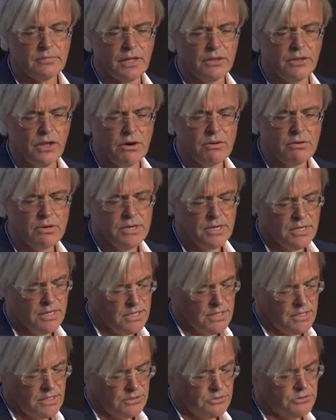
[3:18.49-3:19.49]
Now,
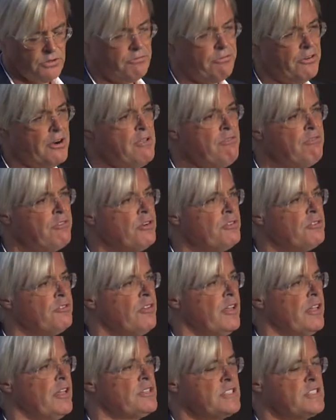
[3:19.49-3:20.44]
the very first thing is